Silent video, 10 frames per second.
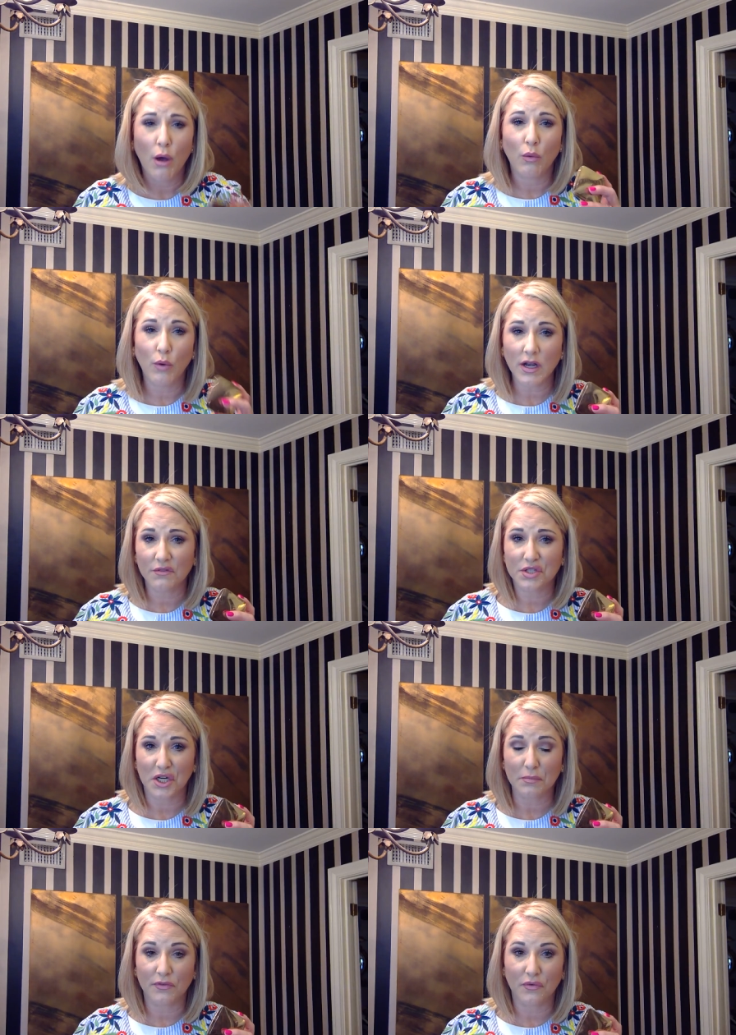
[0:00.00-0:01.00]
One I've
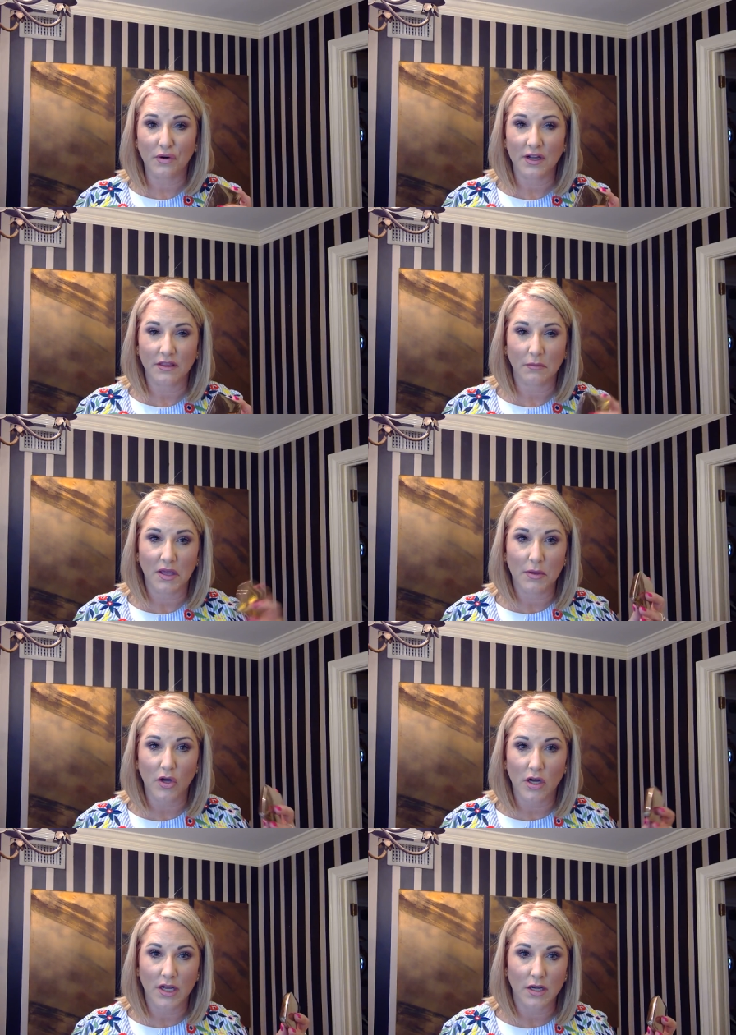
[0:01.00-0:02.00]
shared before, I think maybe
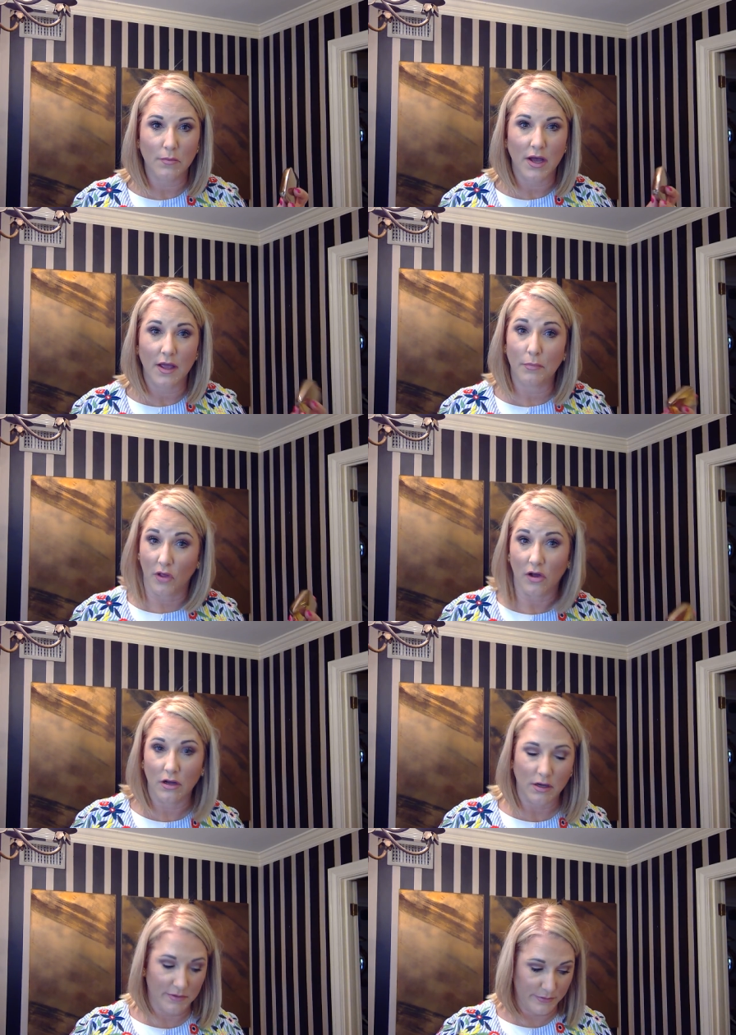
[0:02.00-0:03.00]
on my blog,
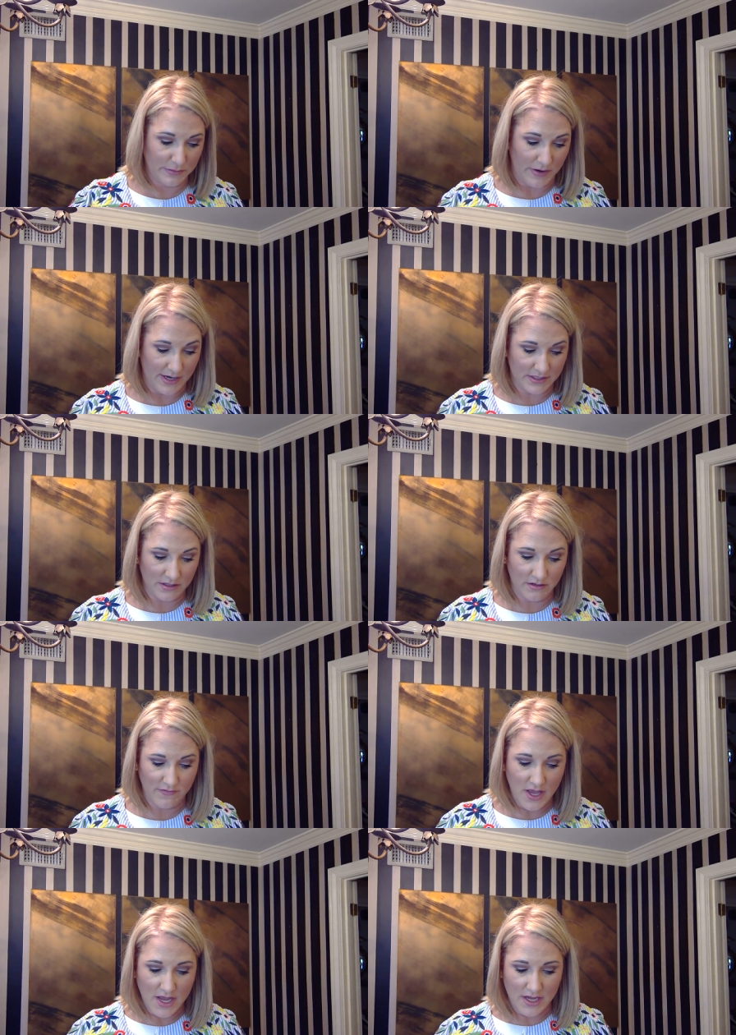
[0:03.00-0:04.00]
I'm almost positive,
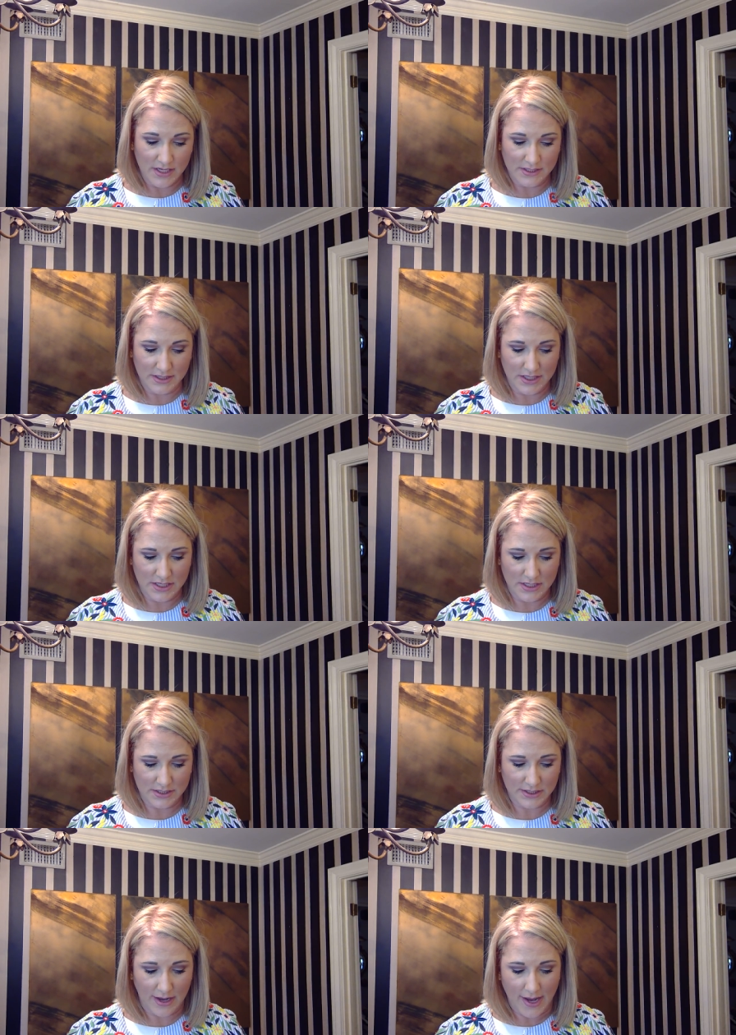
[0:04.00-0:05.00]
is
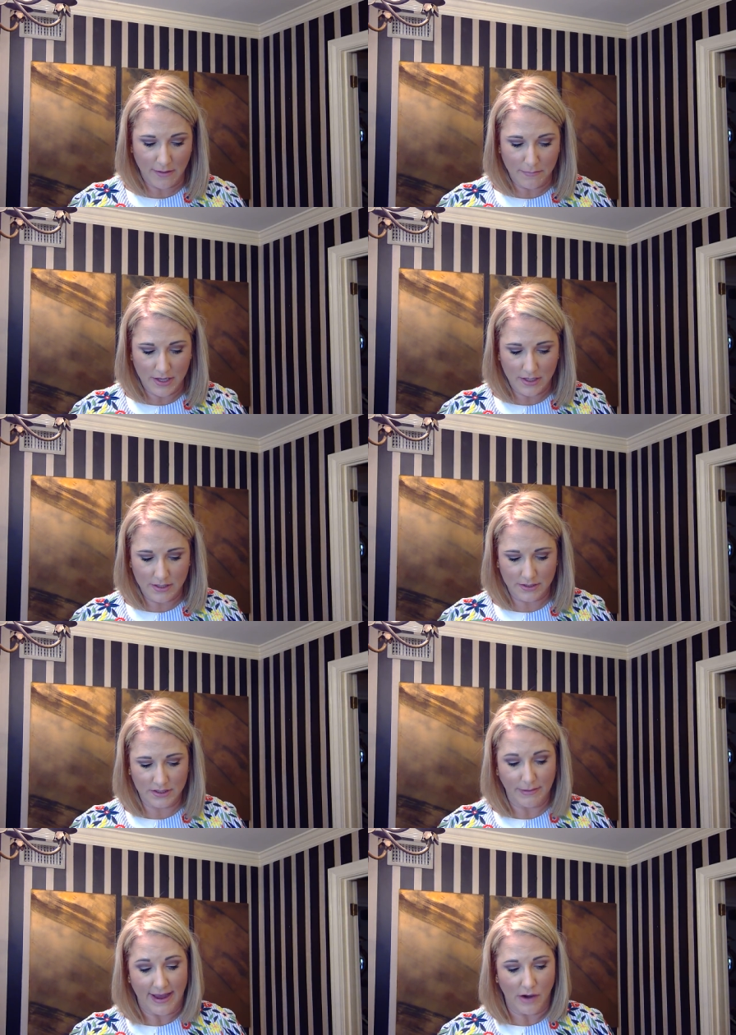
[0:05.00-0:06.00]
this Ambient. It's
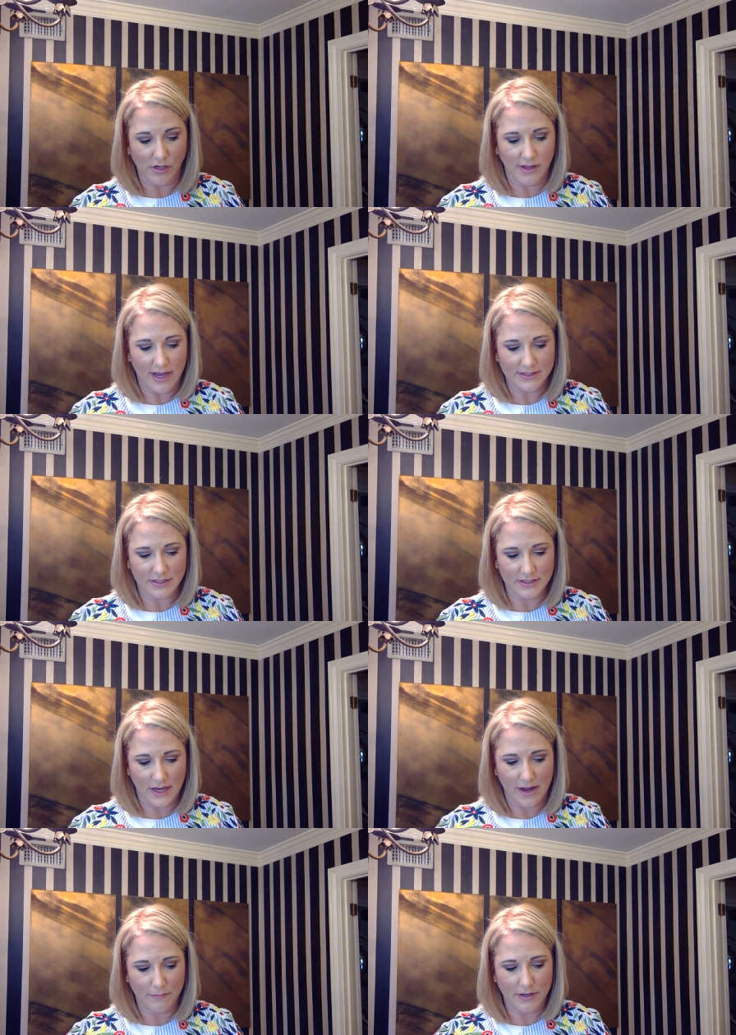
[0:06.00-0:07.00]
by Hourglass, and it's an
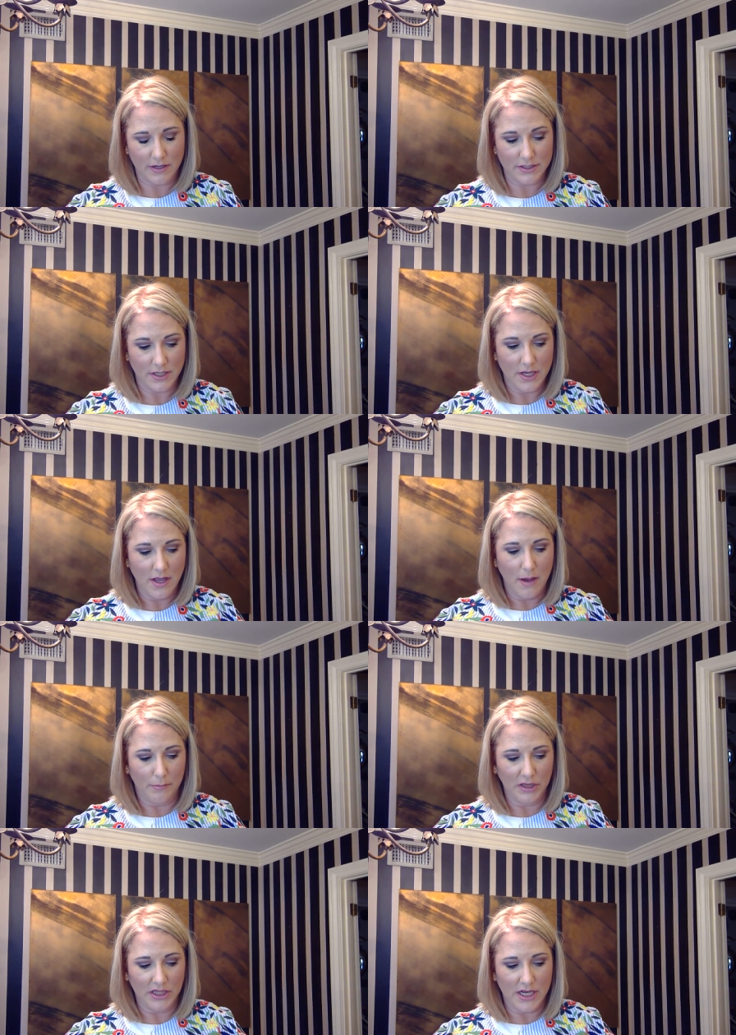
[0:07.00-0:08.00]
ambient
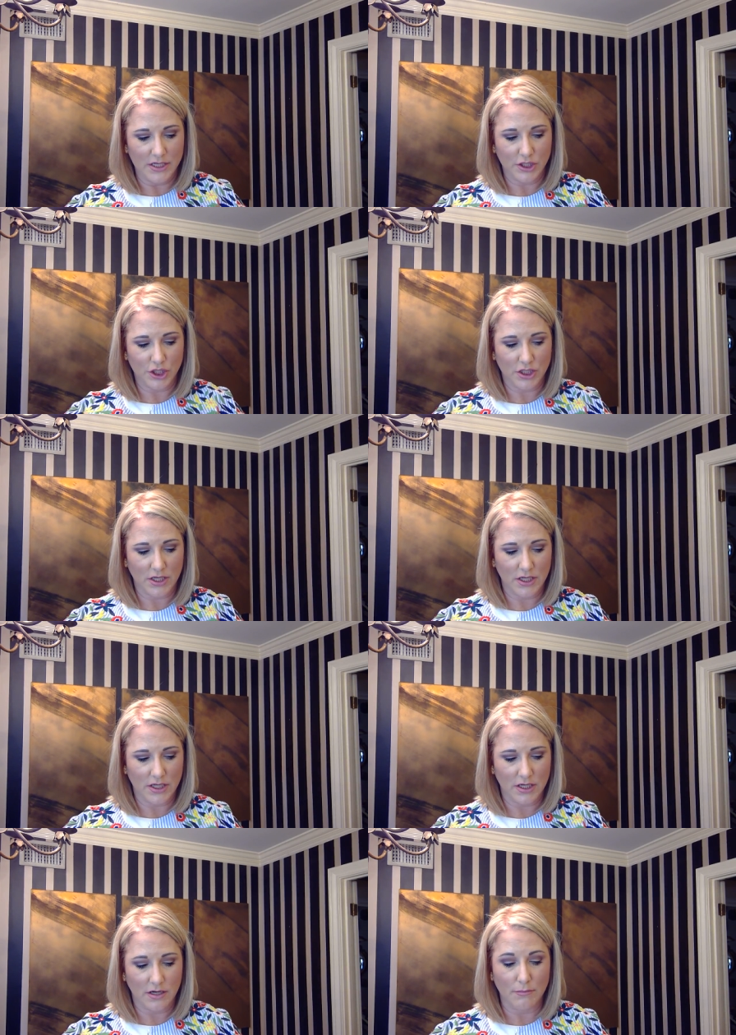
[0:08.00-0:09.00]
blush
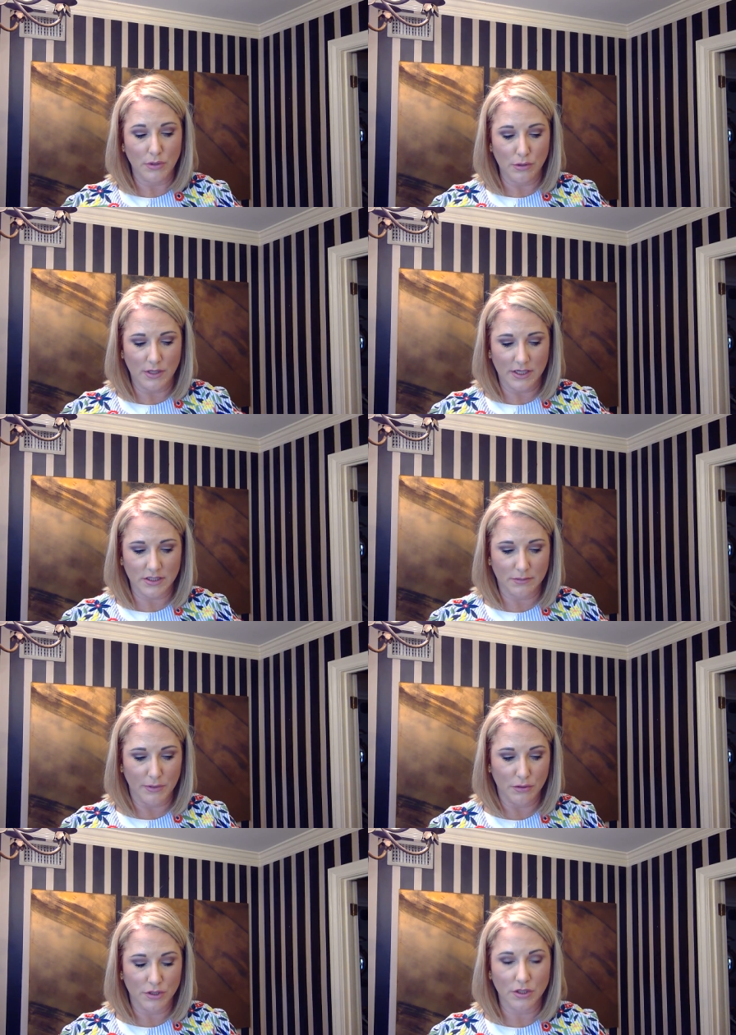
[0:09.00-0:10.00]
in Mood
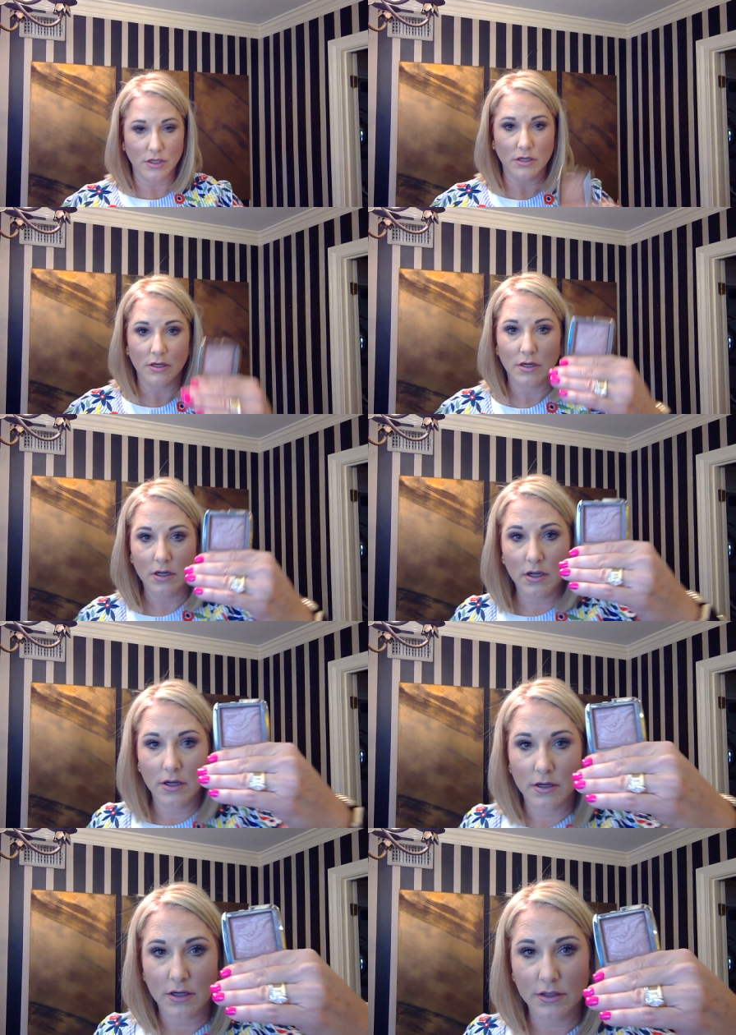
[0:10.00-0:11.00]
Exposure.
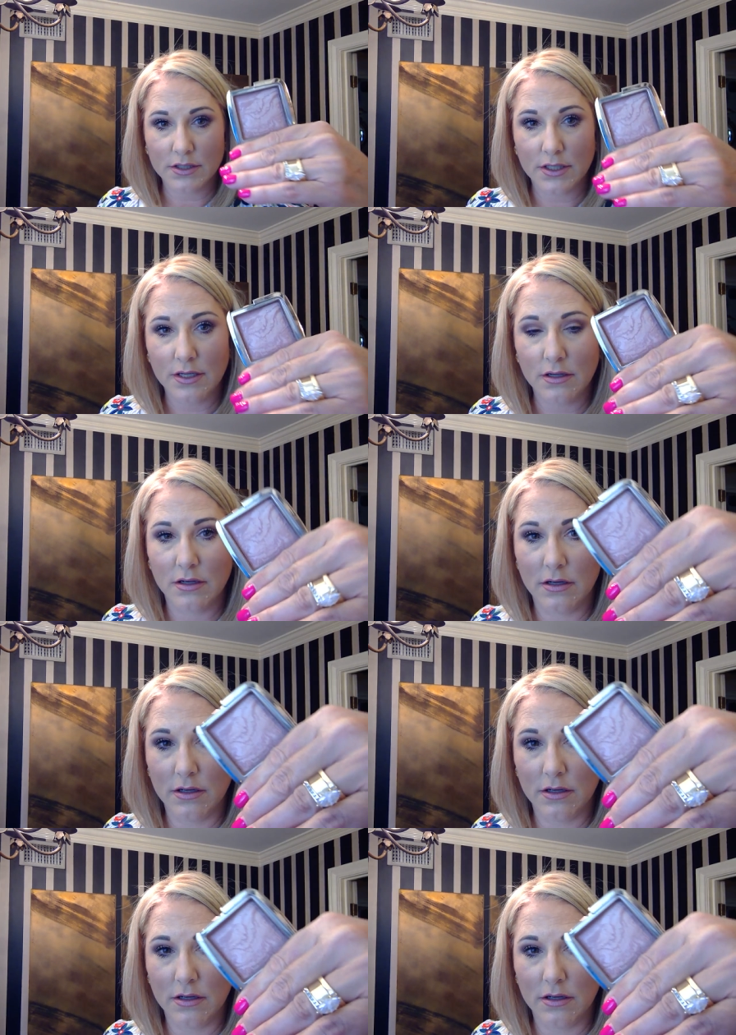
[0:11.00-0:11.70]
You'll see.